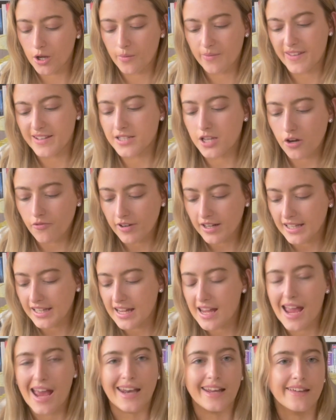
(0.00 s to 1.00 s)
there's not really
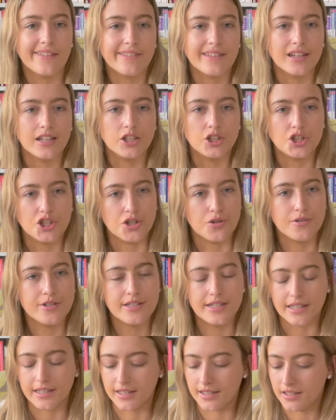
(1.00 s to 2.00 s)
anything
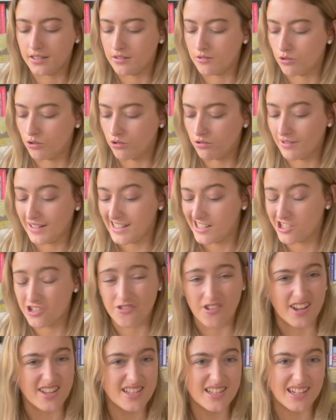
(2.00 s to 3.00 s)
juicy or
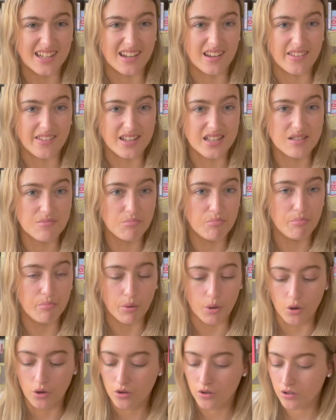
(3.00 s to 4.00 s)
interesting in this
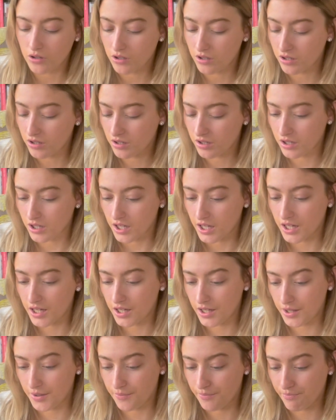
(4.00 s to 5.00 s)
book,
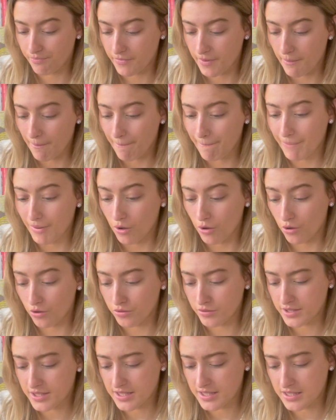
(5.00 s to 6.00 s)

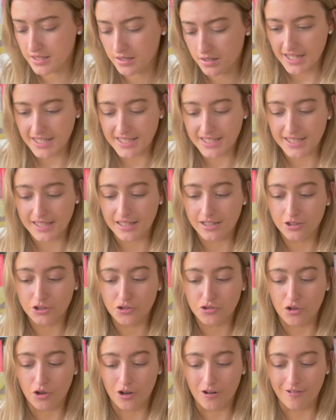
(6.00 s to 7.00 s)
but I did a little
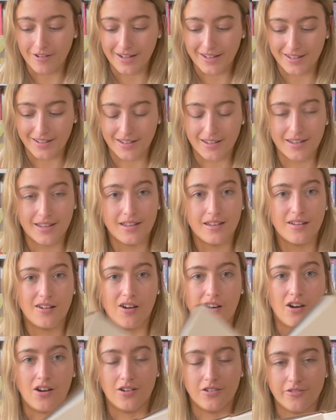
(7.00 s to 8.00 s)
drawing
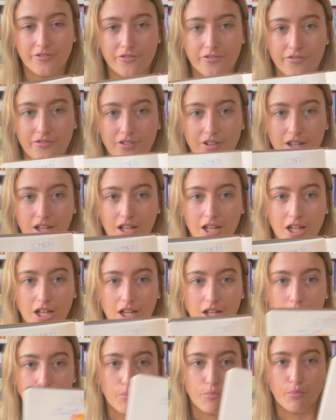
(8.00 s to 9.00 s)
of
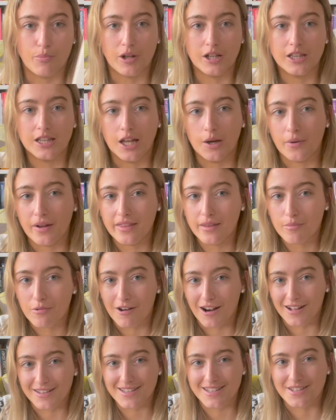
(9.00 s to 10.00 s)
Chloe the
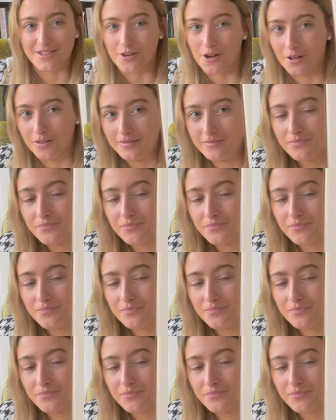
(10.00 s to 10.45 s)
Bratz doll.